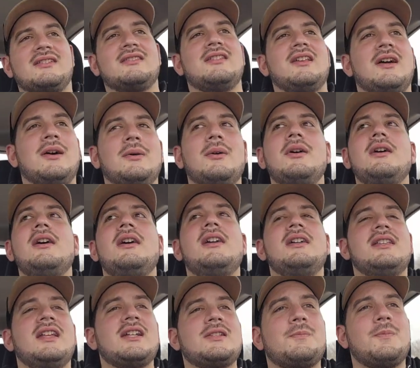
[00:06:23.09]
So
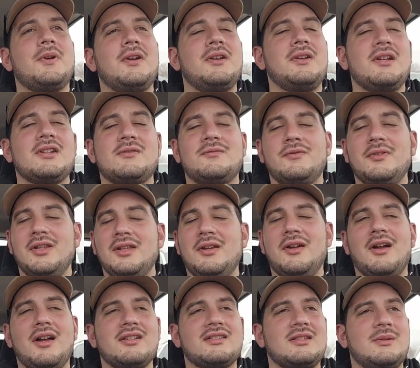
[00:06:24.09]
that's pretty, it's really
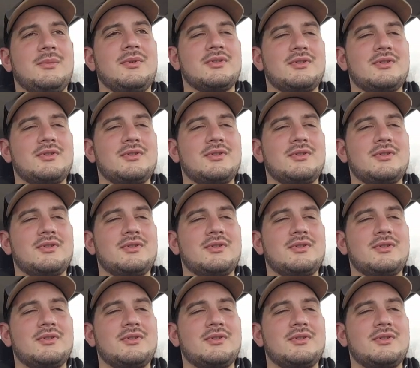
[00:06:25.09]
awesome.